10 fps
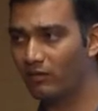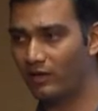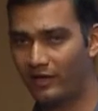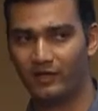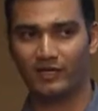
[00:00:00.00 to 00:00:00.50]

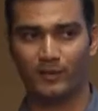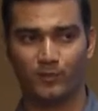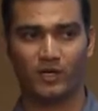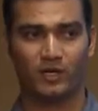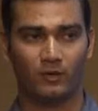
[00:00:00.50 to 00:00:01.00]
create
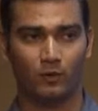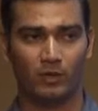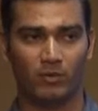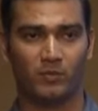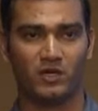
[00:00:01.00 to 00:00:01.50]
temporary
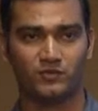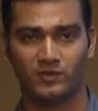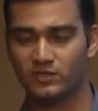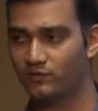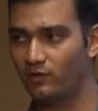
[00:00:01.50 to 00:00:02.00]
OTP
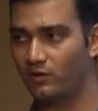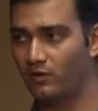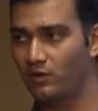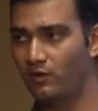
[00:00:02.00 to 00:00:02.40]
passwords for